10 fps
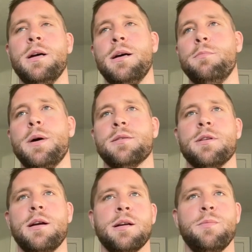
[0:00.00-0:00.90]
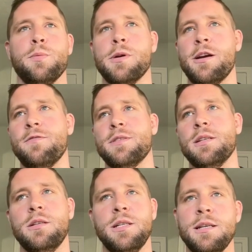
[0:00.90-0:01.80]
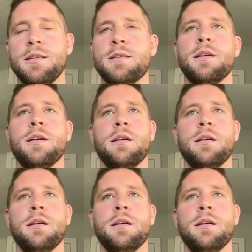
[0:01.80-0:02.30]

I bounced around a couple of private facilities,